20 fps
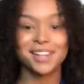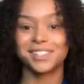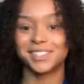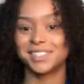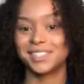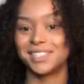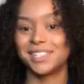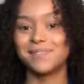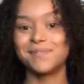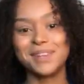
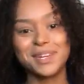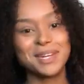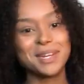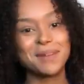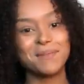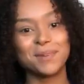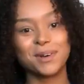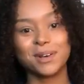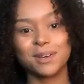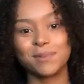just send me an
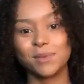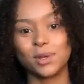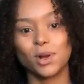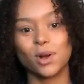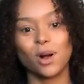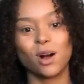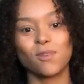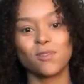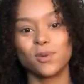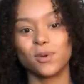email, give me a
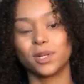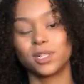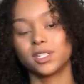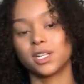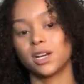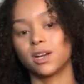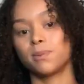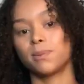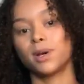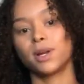call if you want to
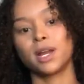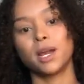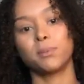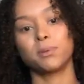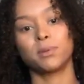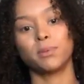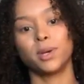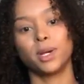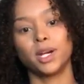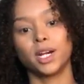talk about
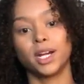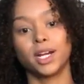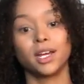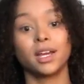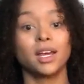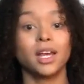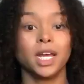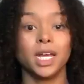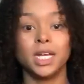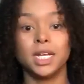hyperbaric.
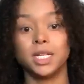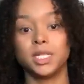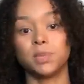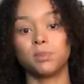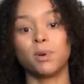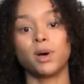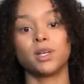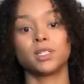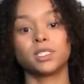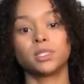It's
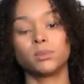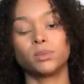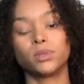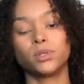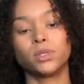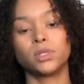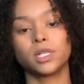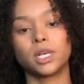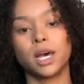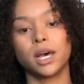
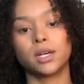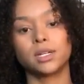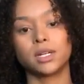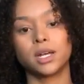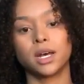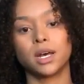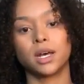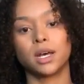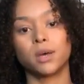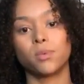possible
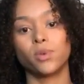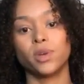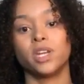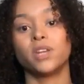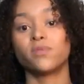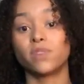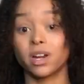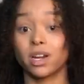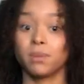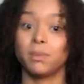that we
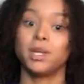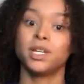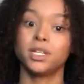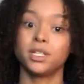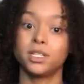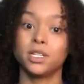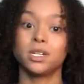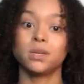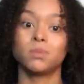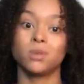didn't recommend it
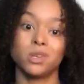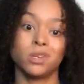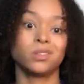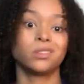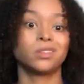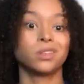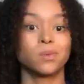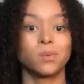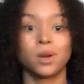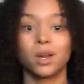to you, but you
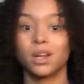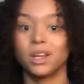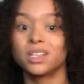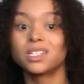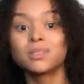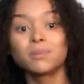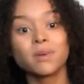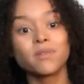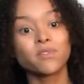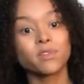still want to get
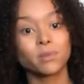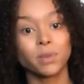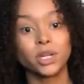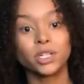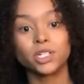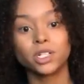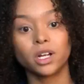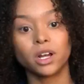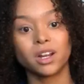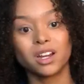some
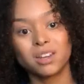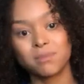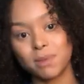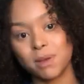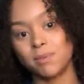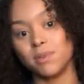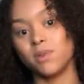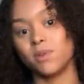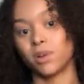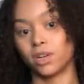information on it.
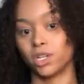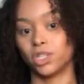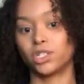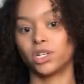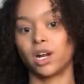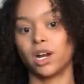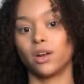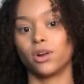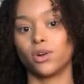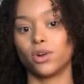Maybe you want to
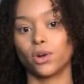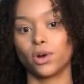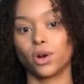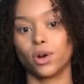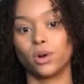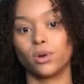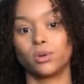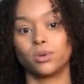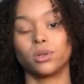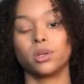try it on your
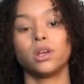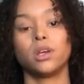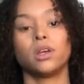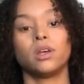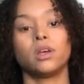own,